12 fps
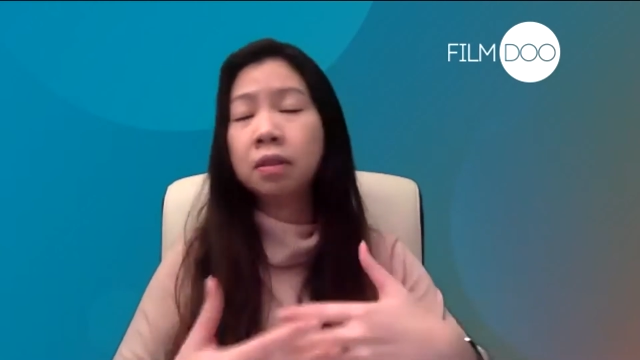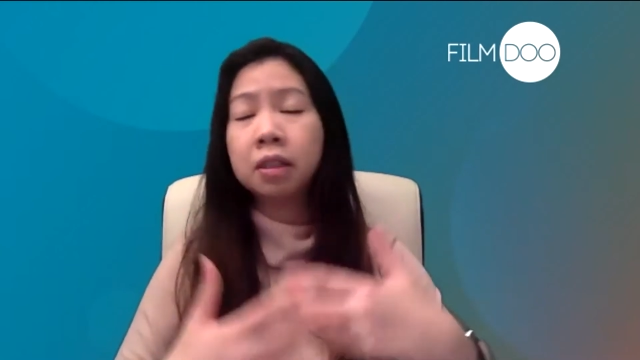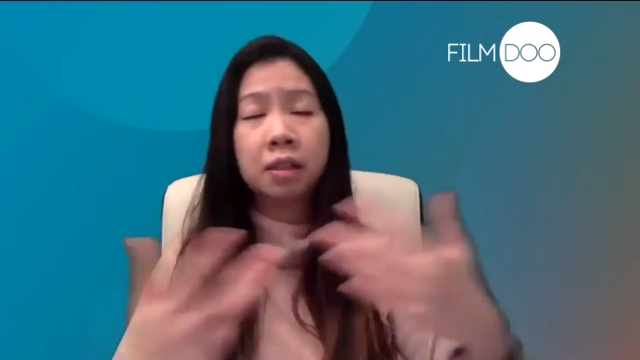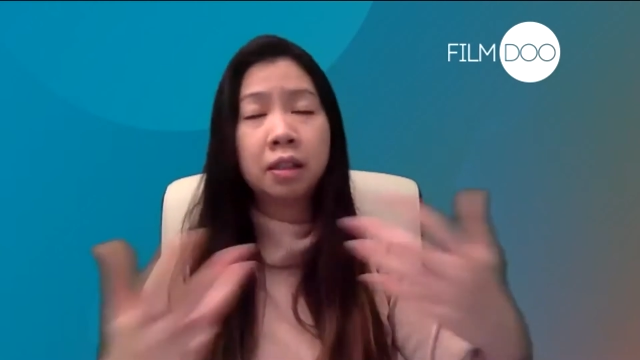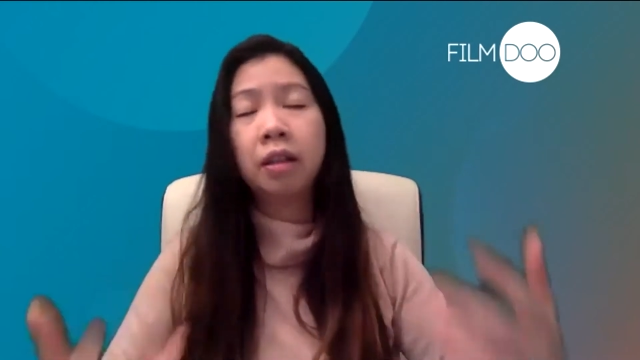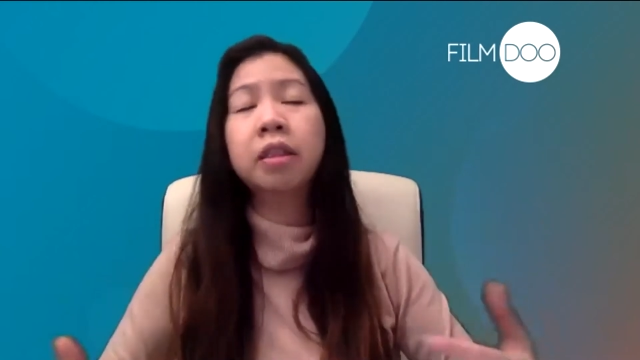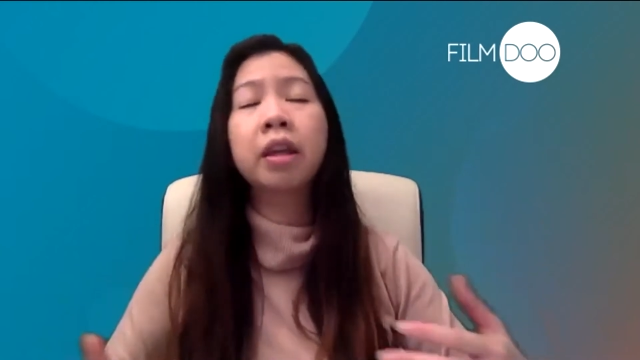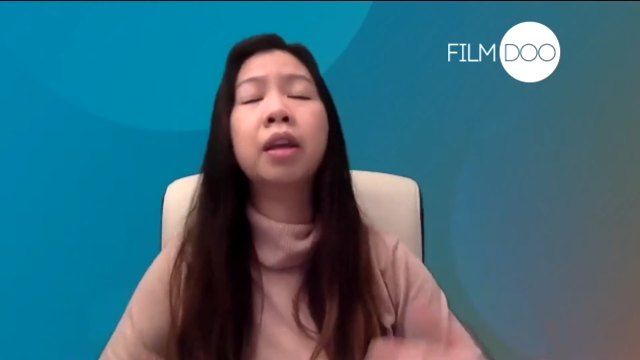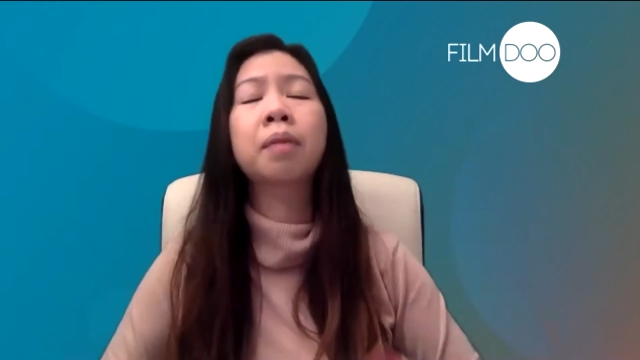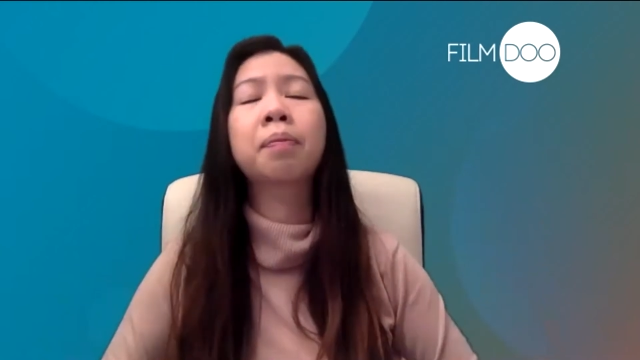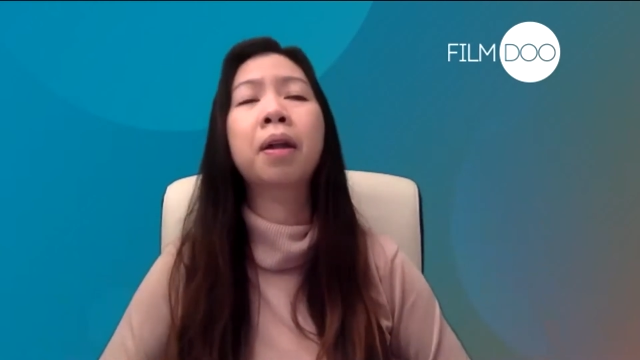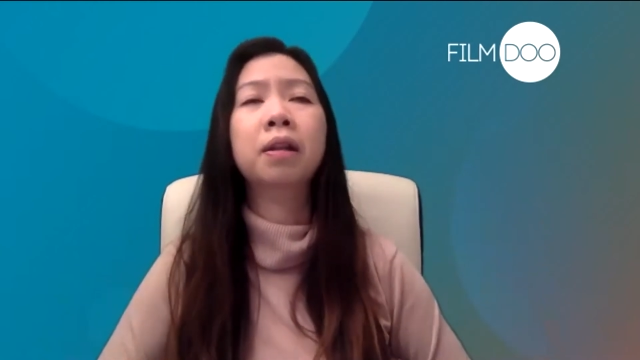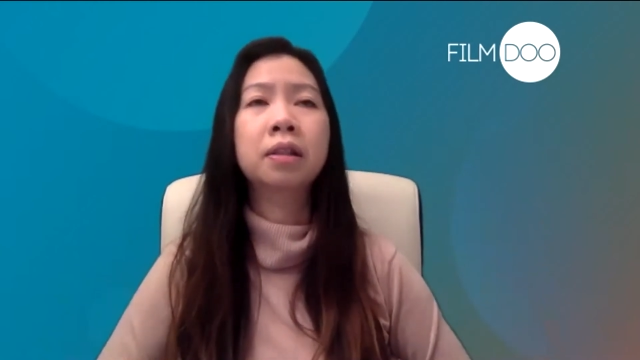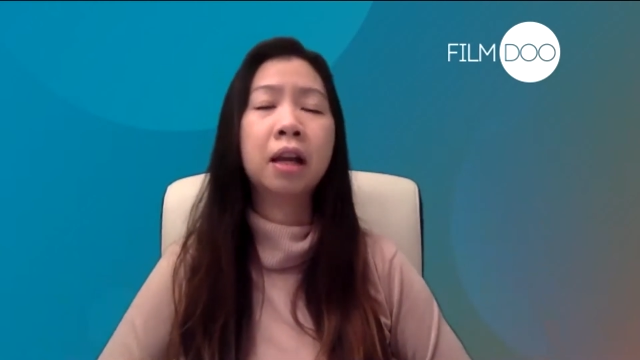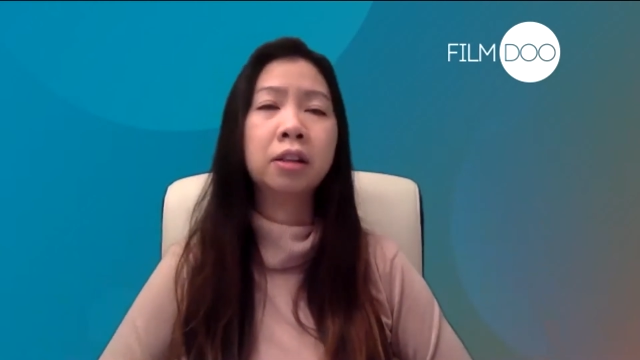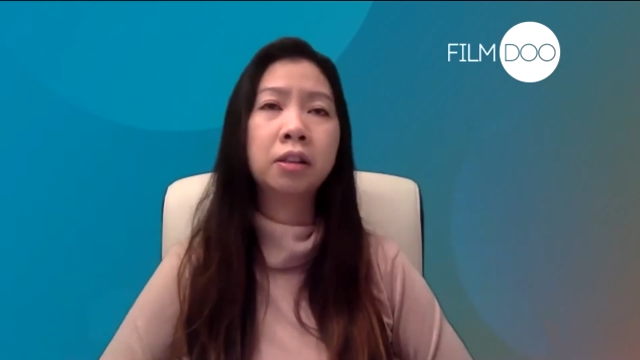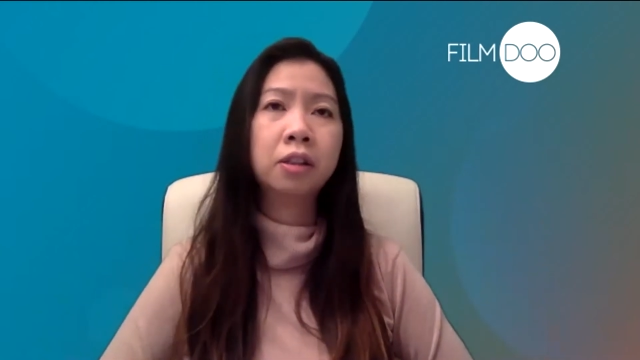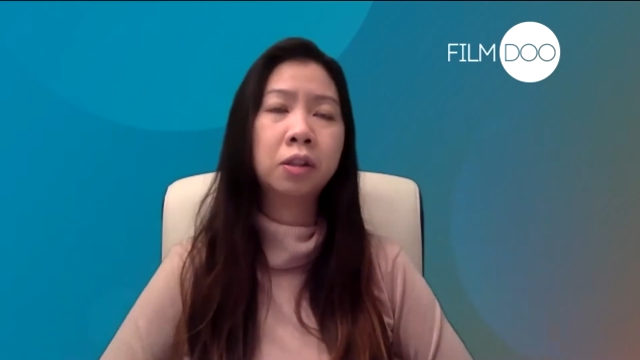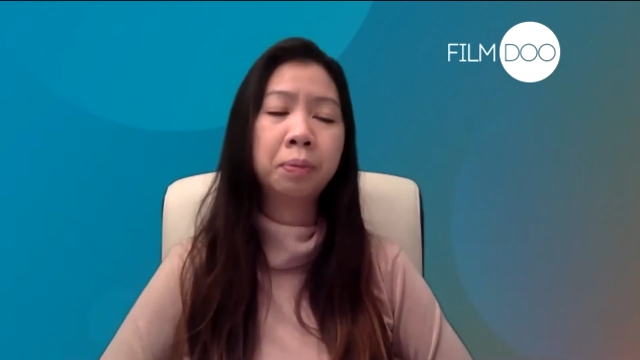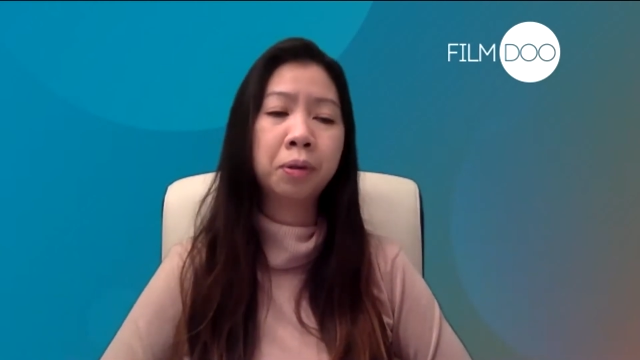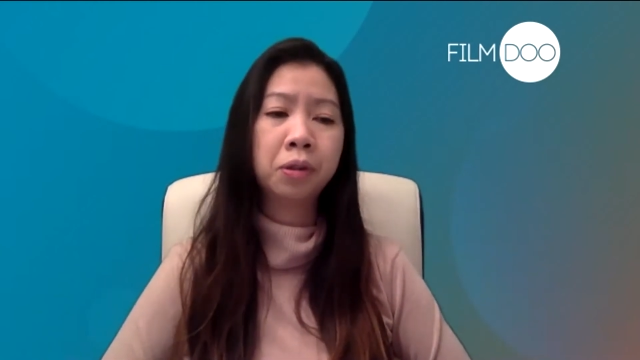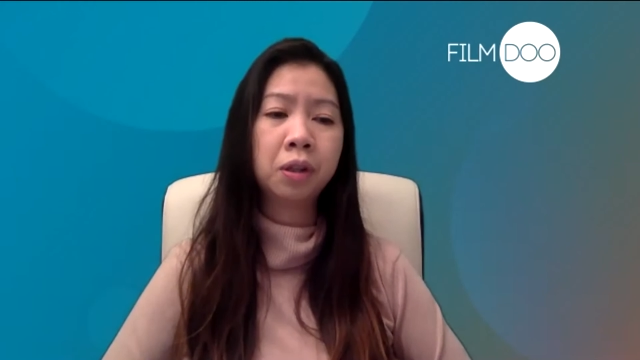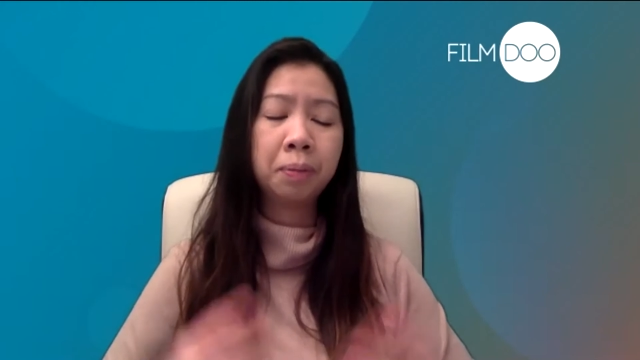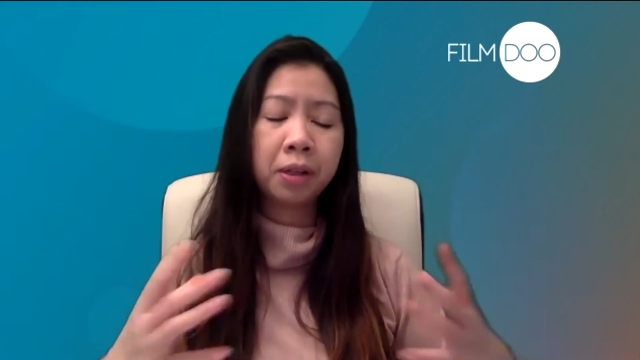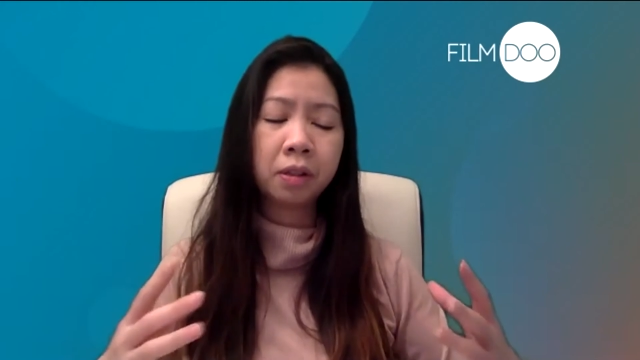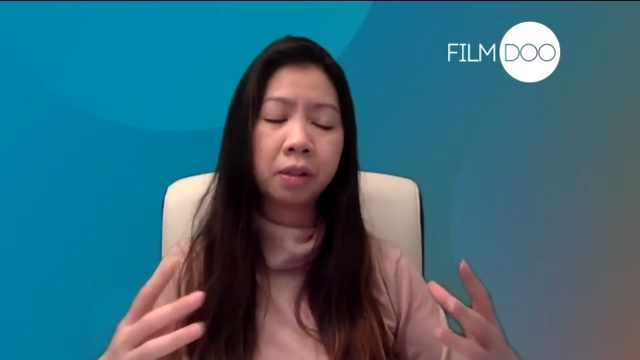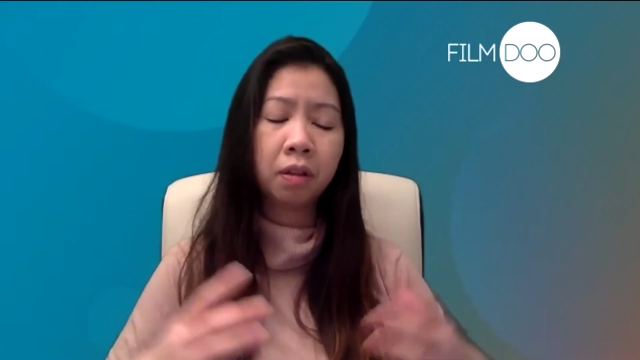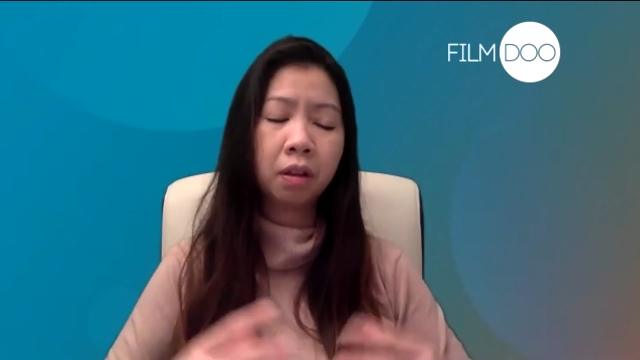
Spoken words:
just didn't think about international distribution because